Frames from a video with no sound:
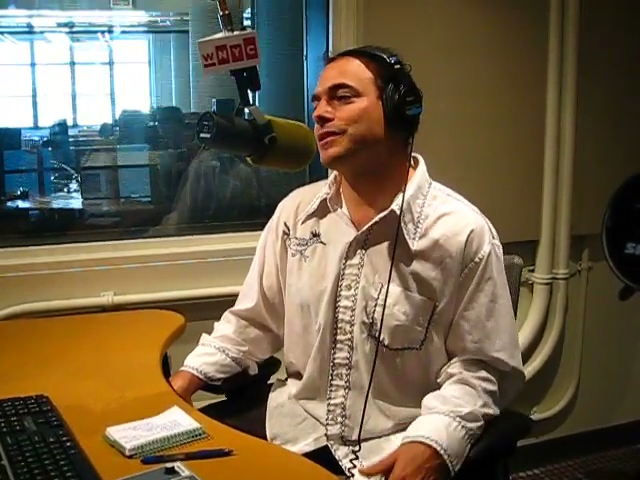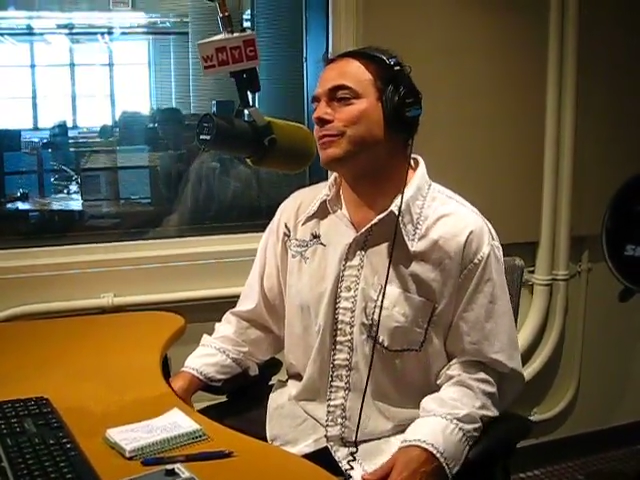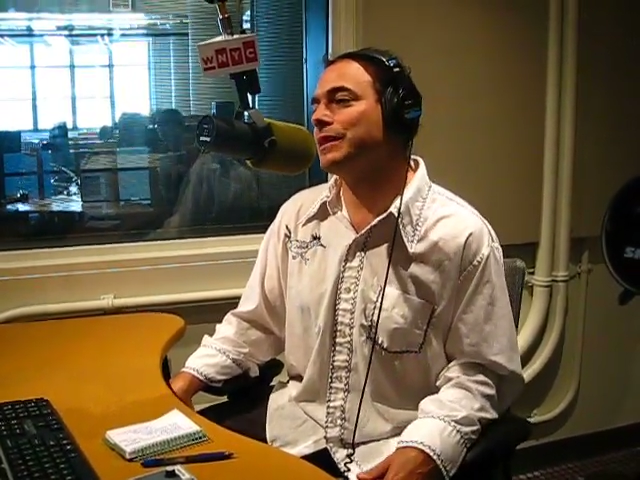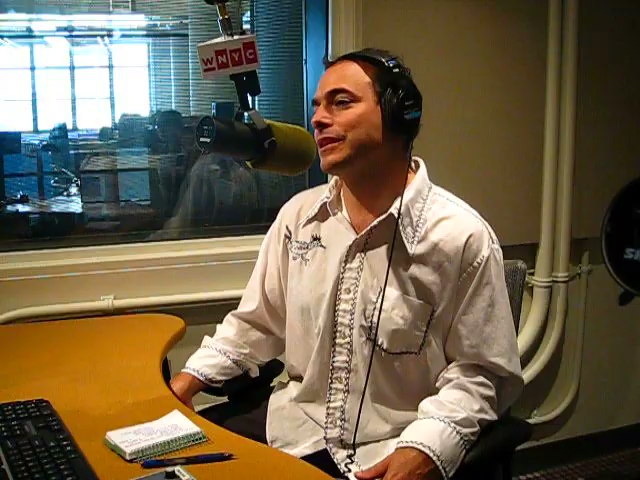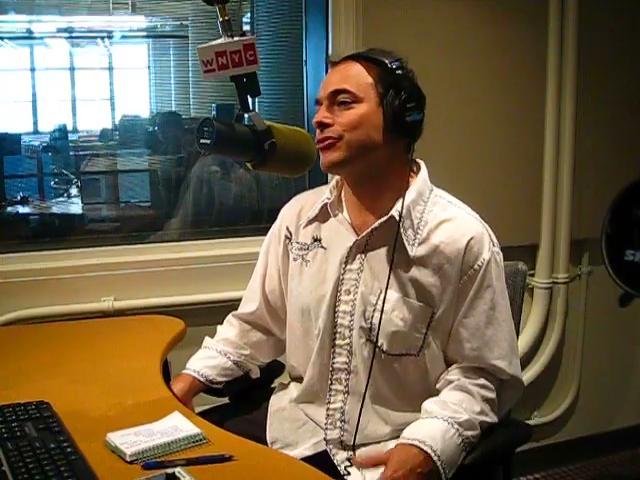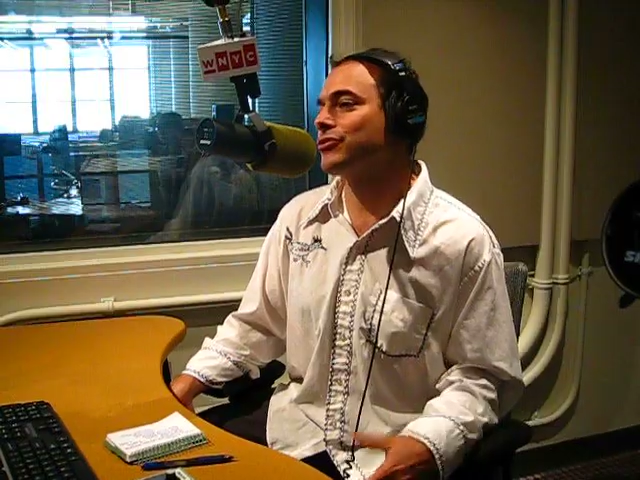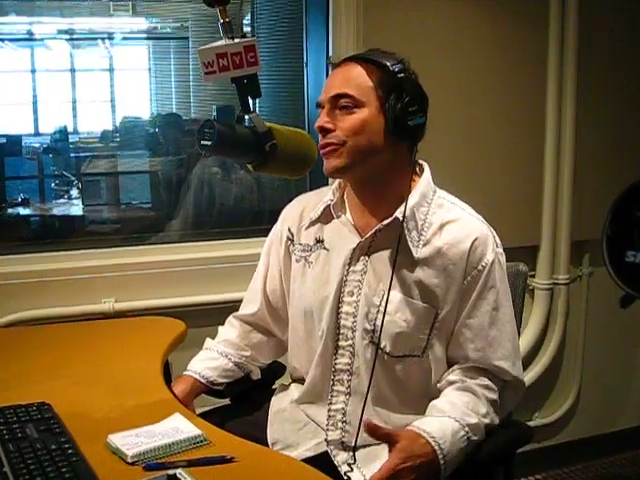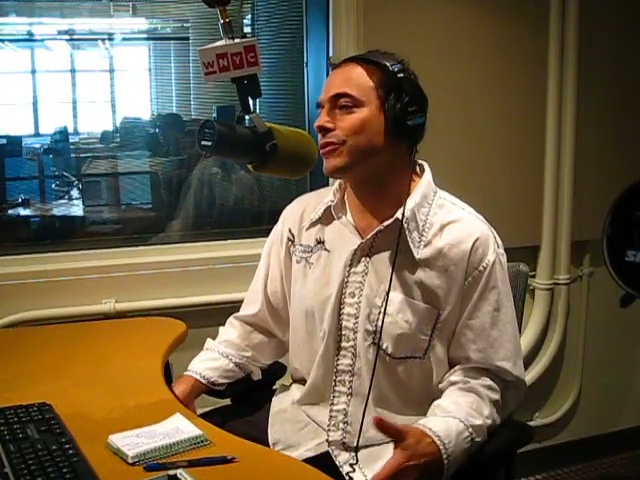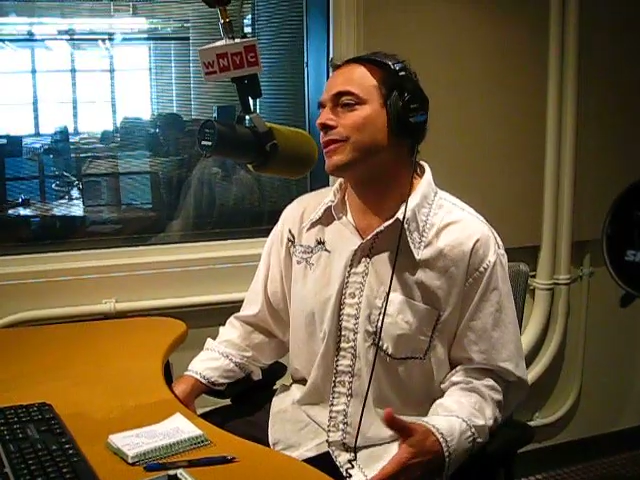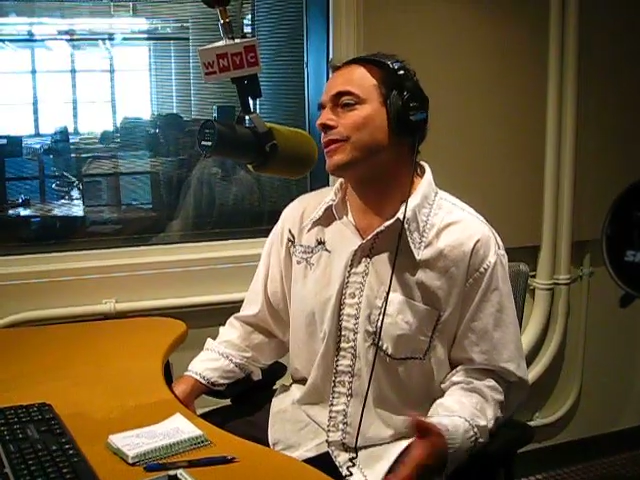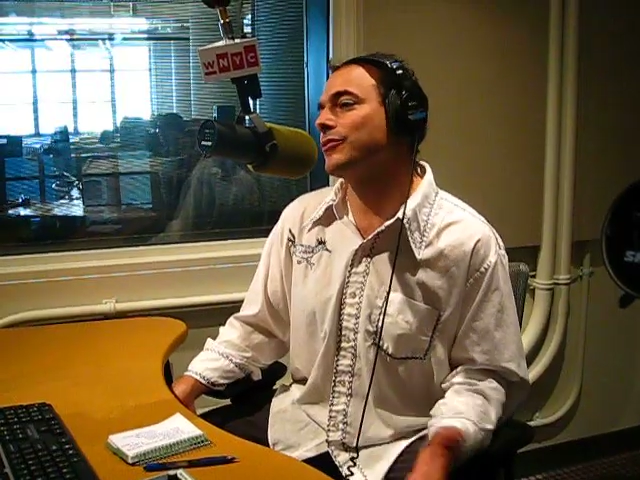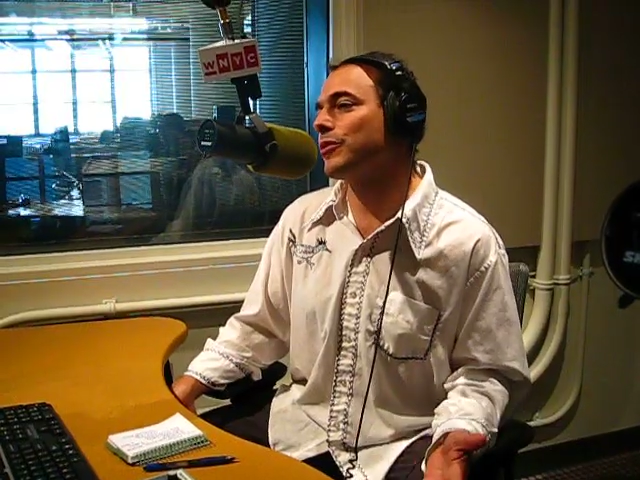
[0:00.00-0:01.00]
to make sure
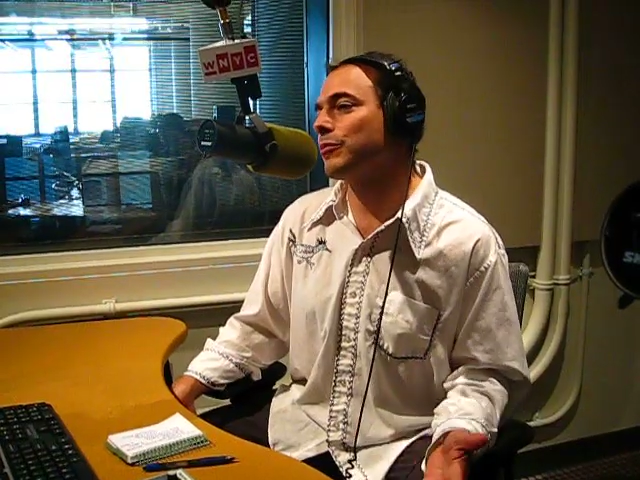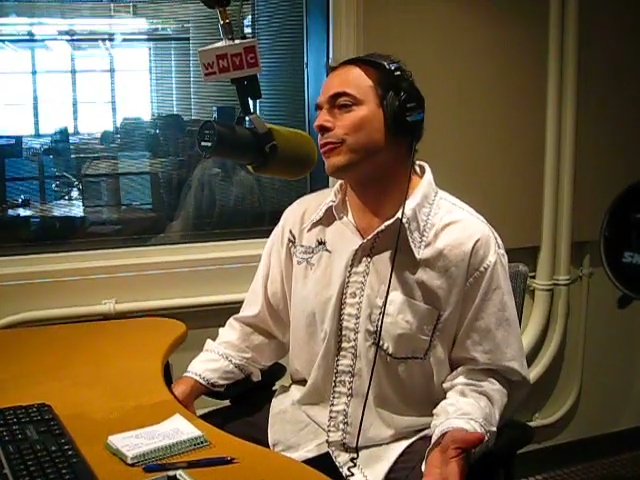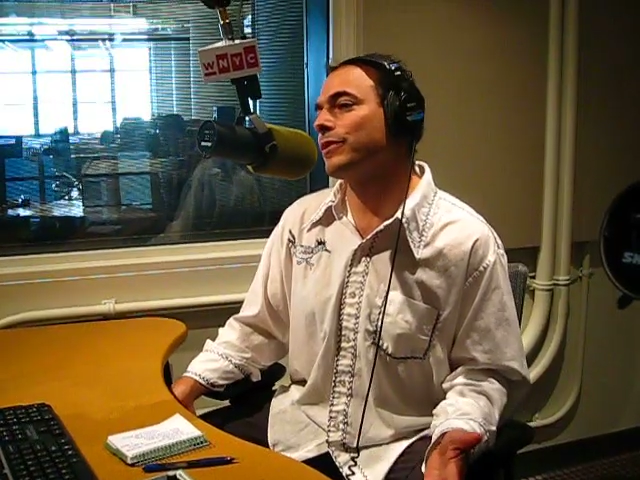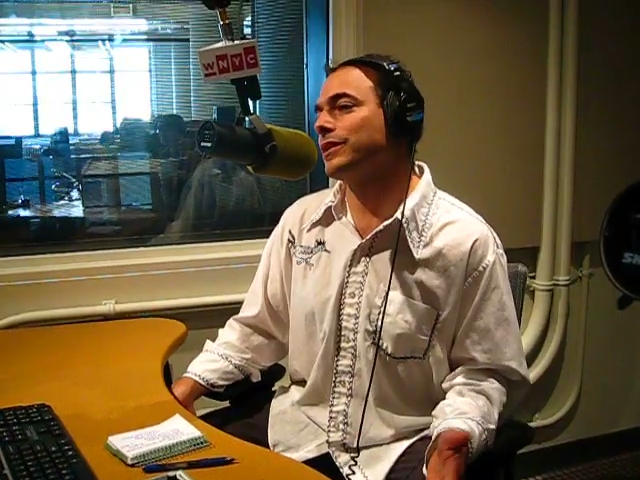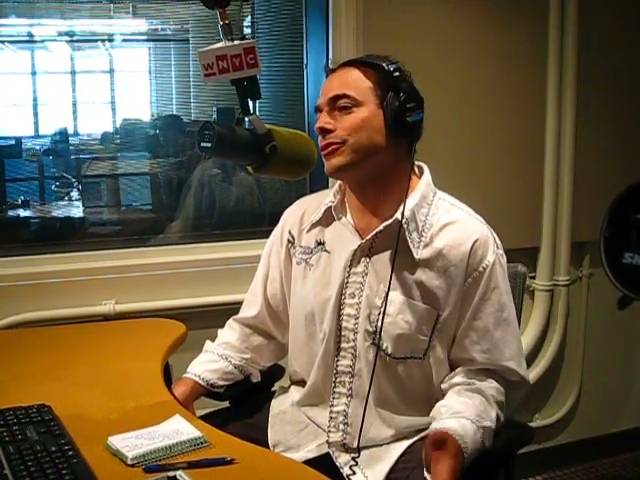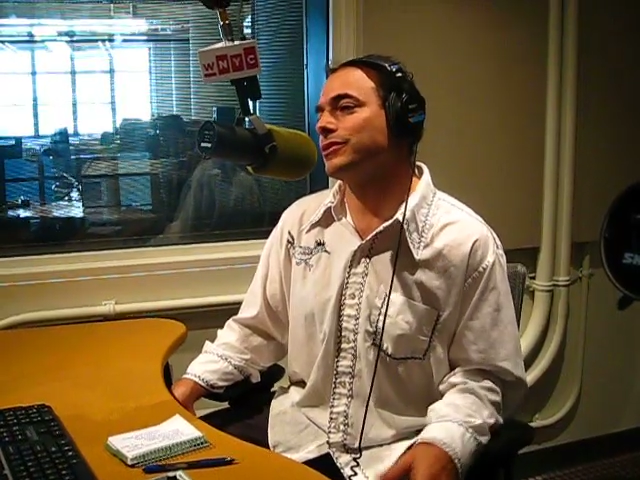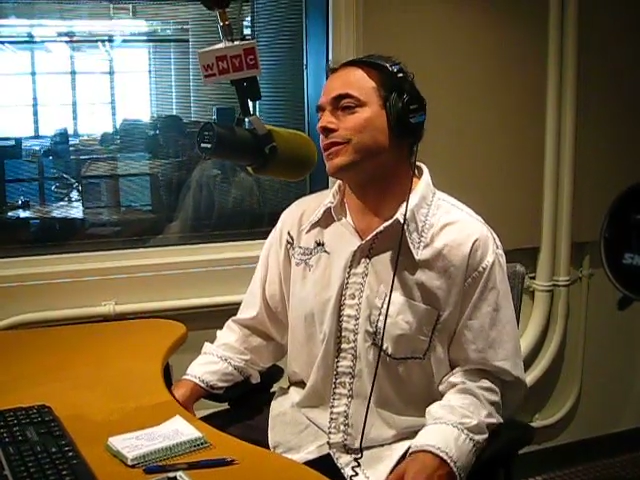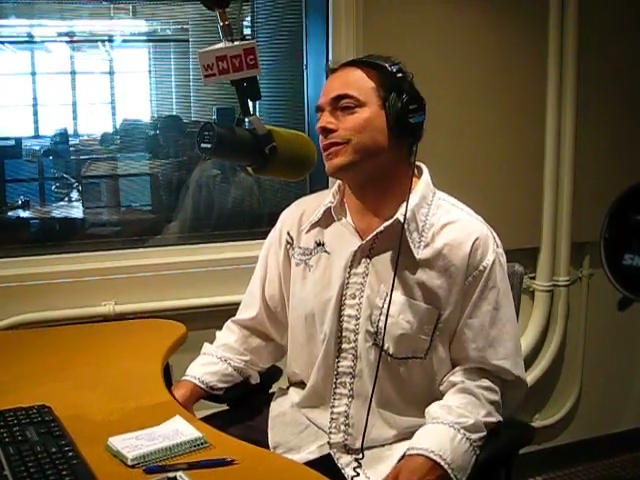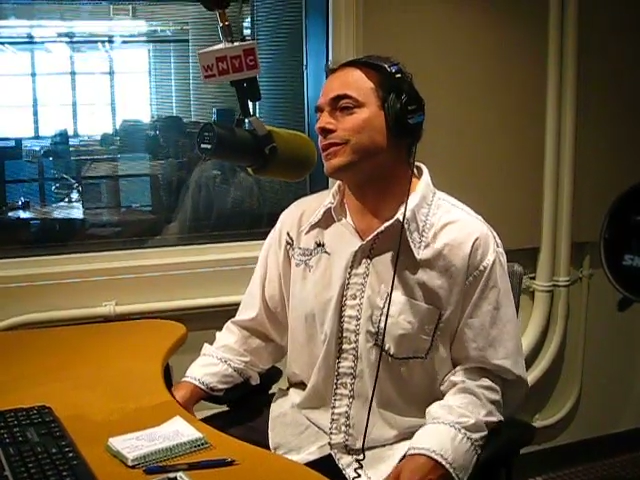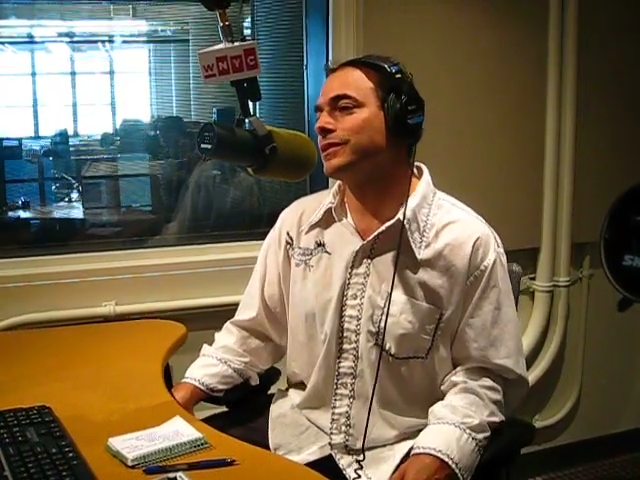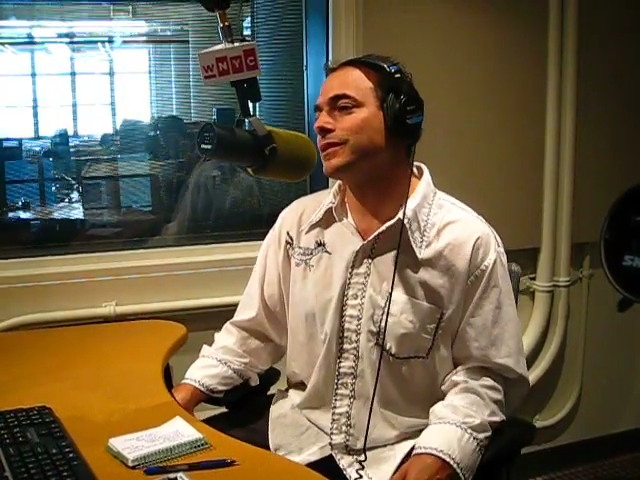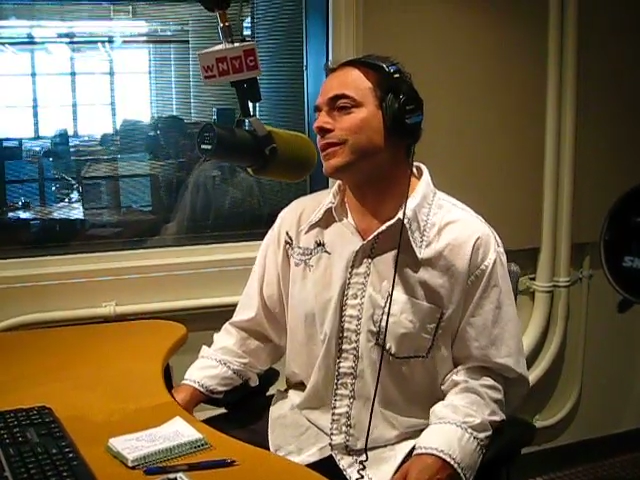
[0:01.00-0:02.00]
that
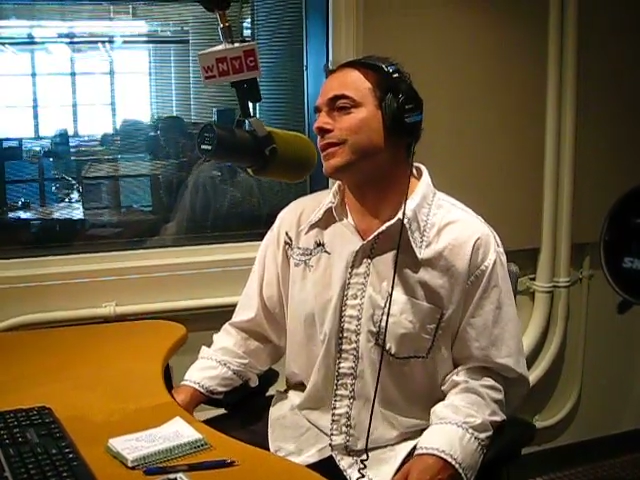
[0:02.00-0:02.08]
corporations